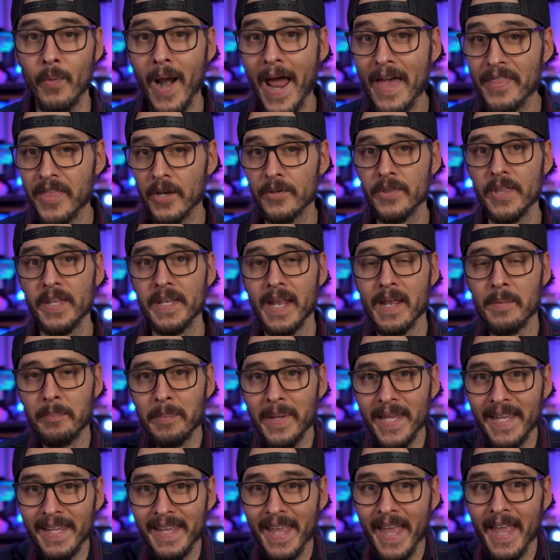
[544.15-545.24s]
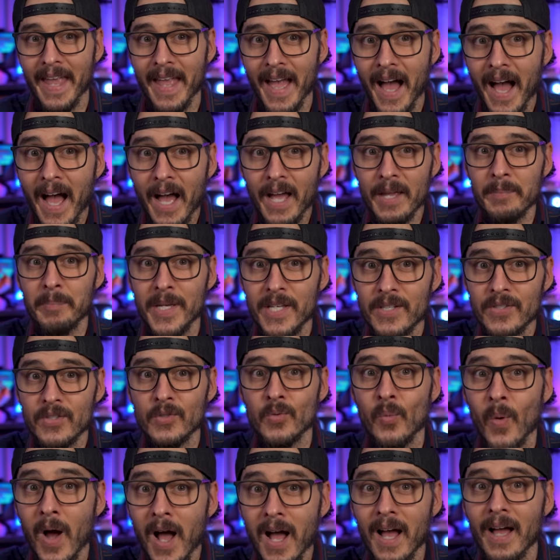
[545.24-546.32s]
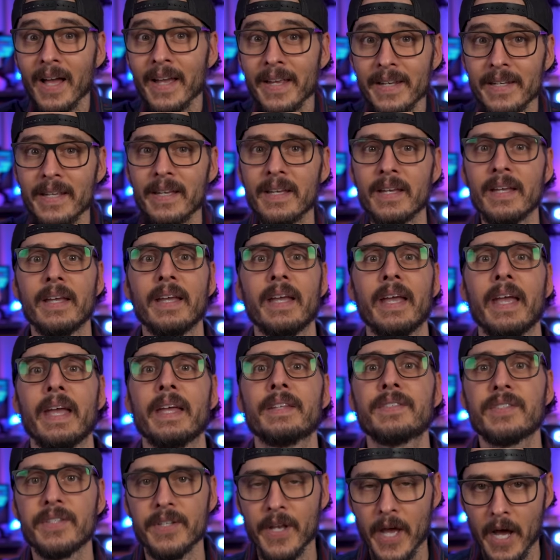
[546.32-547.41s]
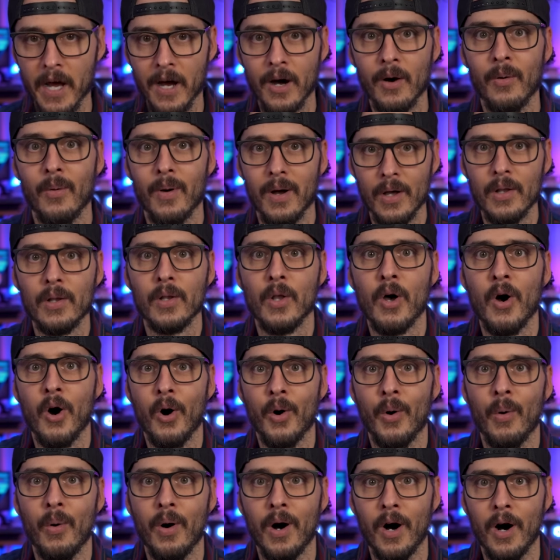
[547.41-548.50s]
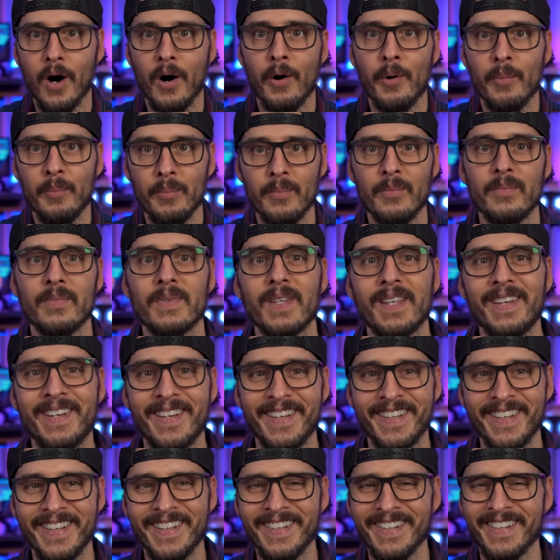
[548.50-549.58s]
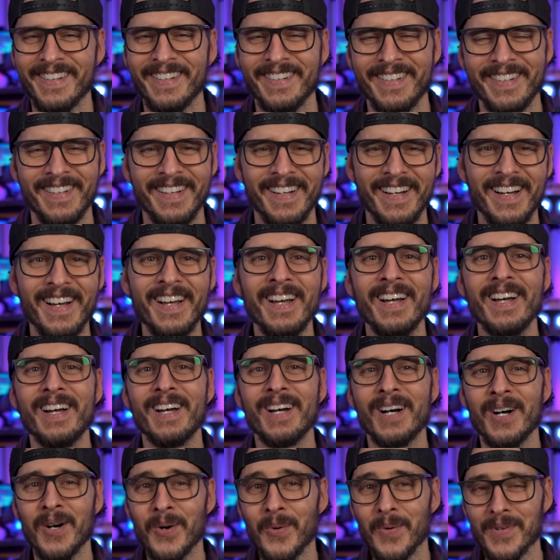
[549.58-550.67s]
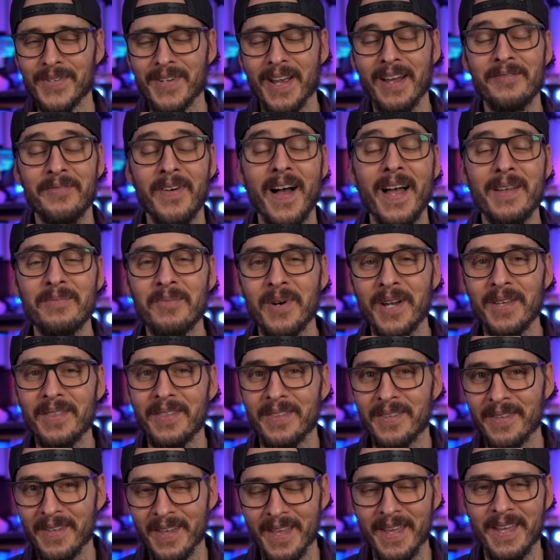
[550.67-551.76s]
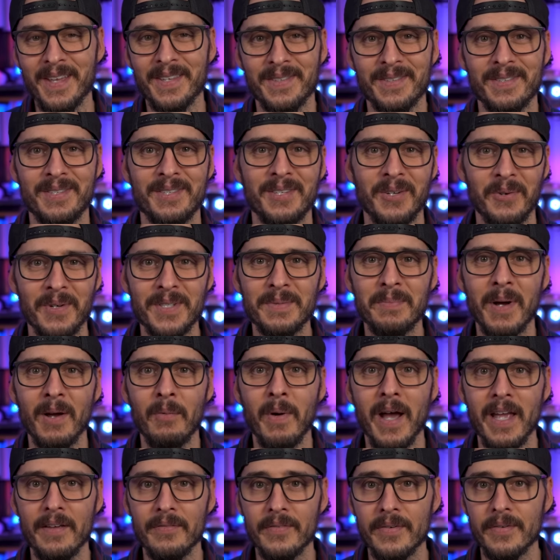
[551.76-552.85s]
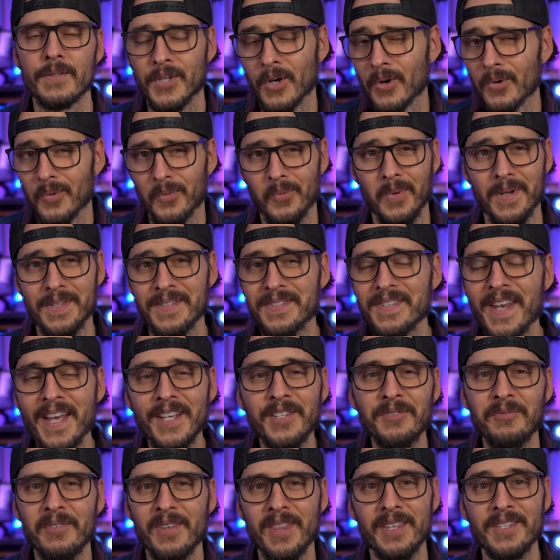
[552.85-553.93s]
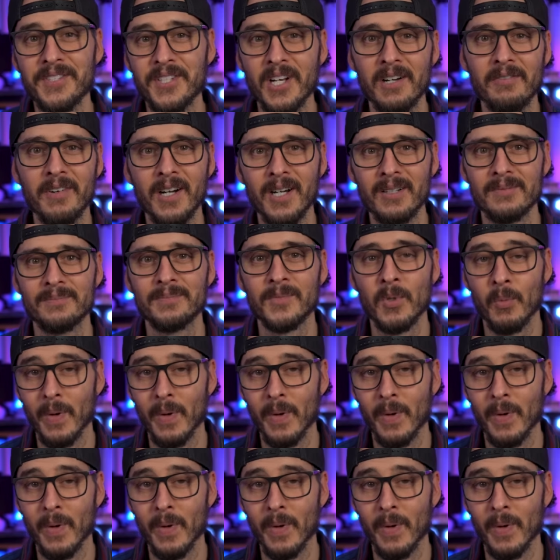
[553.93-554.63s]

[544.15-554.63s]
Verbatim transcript: Rather than it being a high-pitched whine, it's now a low hum. Which I'm fine with, and so is my wife. So what's next for this server?